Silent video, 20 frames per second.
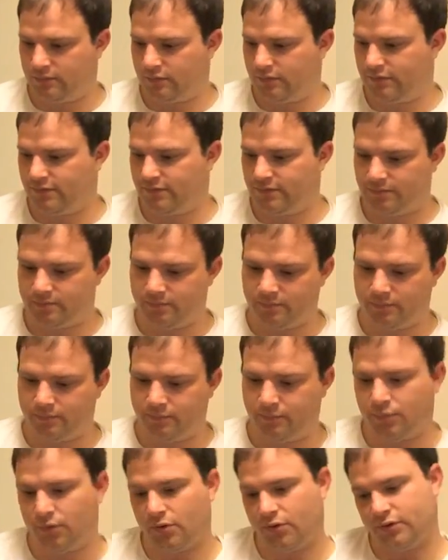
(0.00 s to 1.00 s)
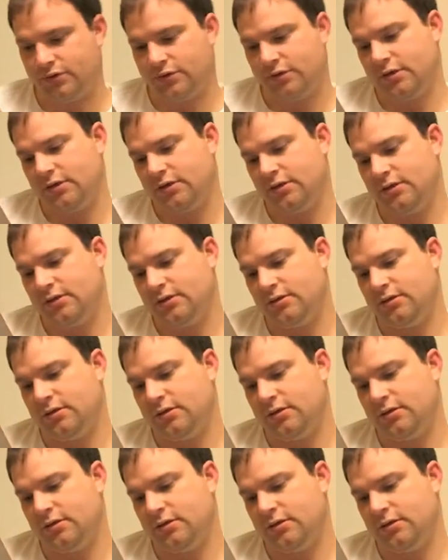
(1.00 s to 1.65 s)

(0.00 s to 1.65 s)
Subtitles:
with some boxing